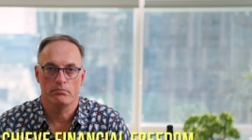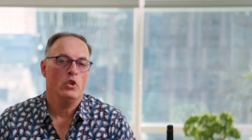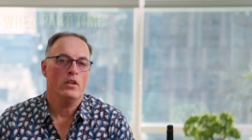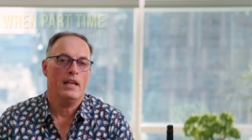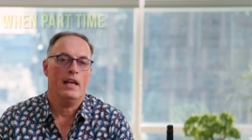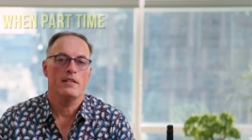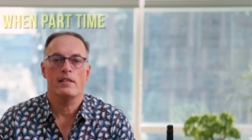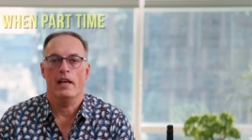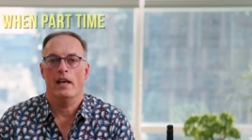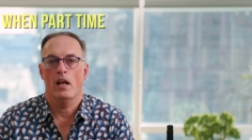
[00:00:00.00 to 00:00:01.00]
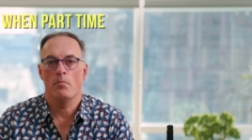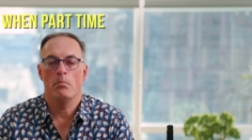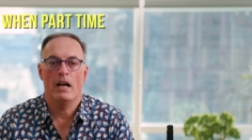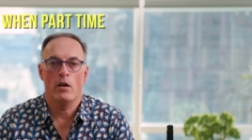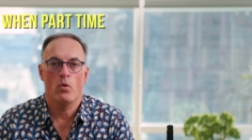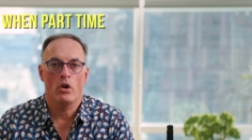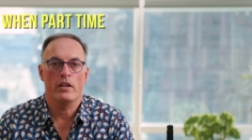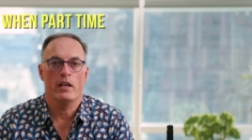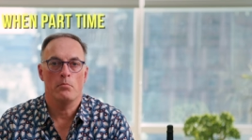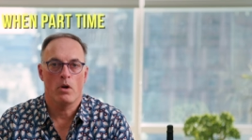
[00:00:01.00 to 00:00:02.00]
You can't scale up by
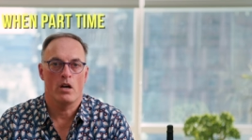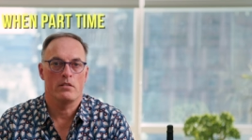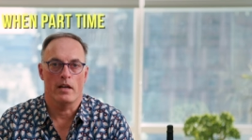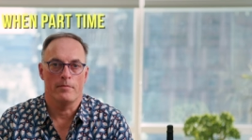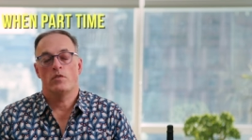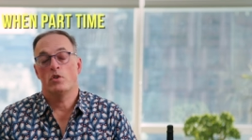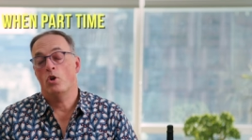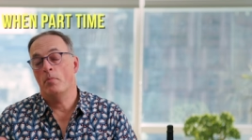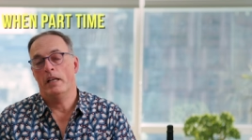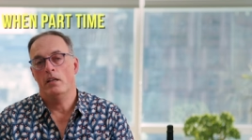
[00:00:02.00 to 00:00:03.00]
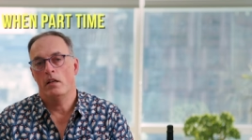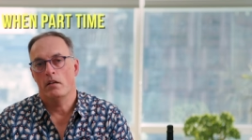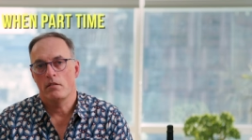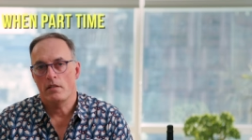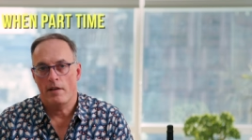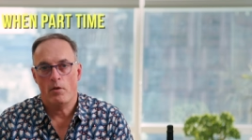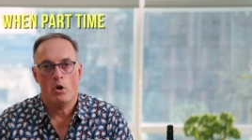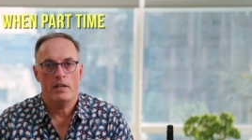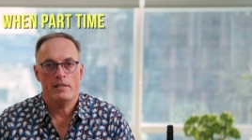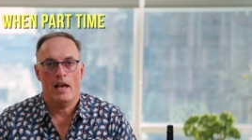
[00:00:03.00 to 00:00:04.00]
working part-time. So many years, I've
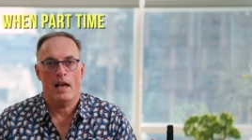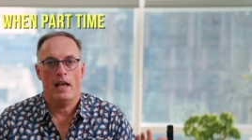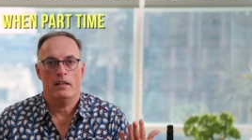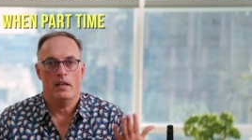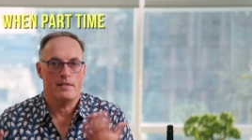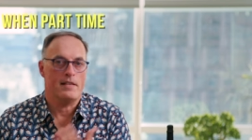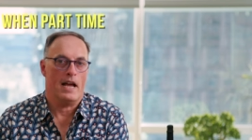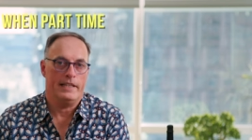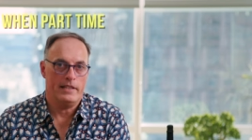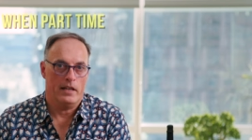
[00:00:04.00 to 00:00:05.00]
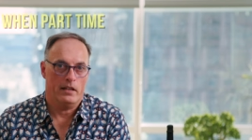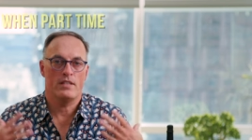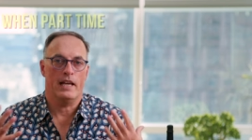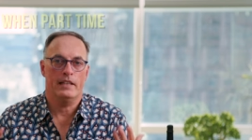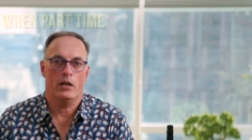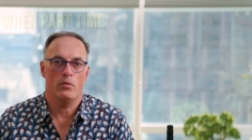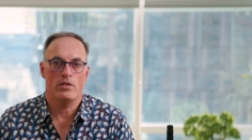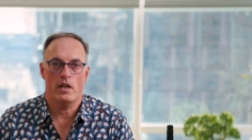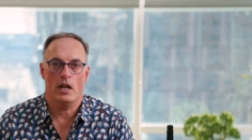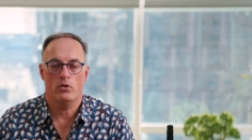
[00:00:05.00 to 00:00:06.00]
always had a side gig. Side gig
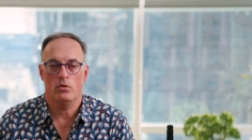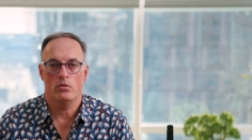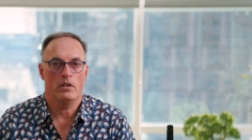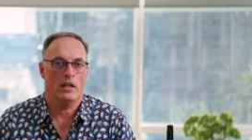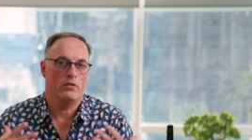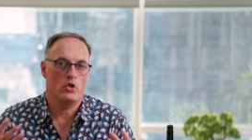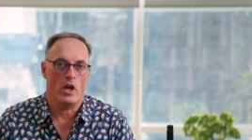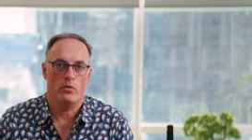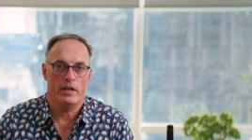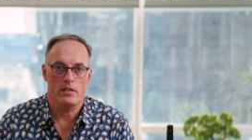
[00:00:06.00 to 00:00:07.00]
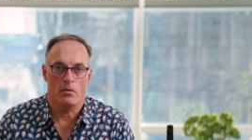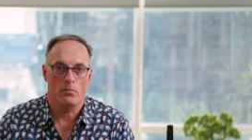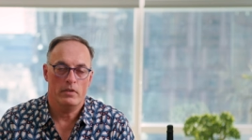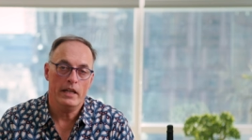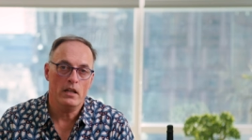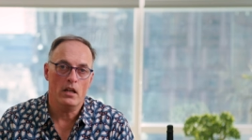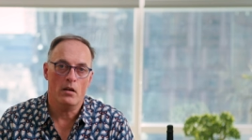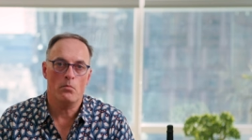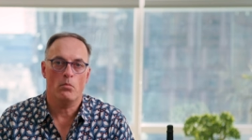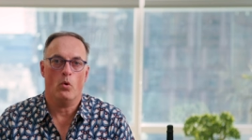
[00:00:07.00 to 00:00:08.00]
was there to kind of generate some
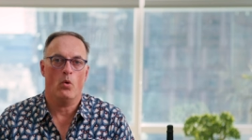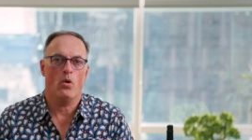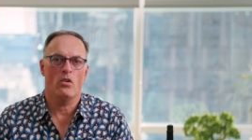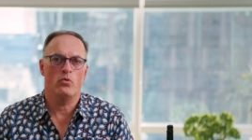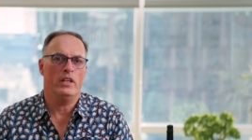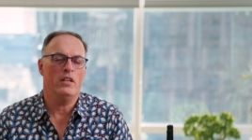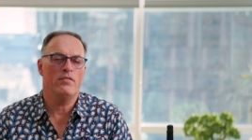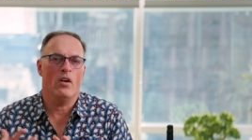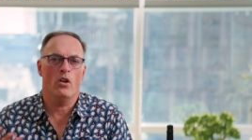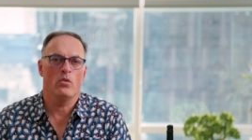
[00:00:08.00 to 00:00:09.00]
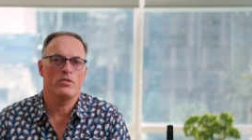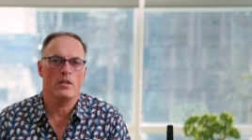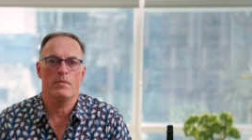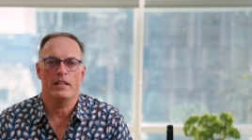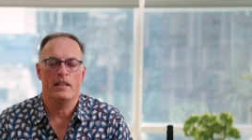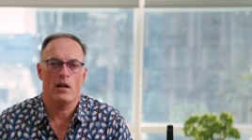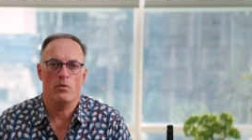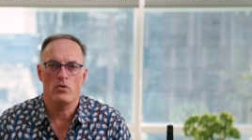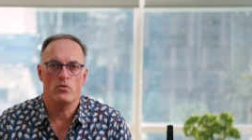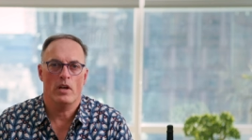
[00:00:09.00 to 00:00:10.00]
income or really follow something that I,
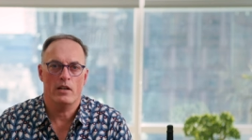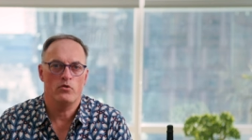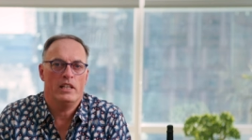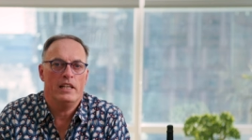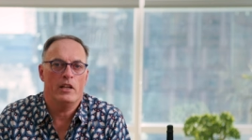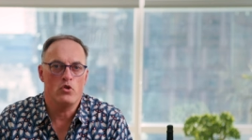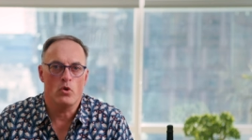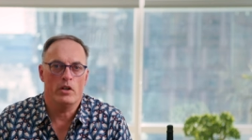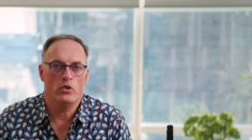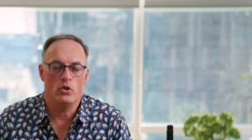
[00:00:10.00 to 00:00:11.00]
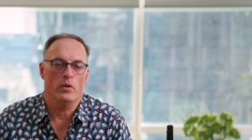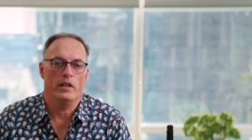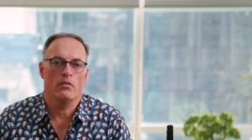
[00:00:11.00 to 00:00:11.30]
was, I really enjoyed doing.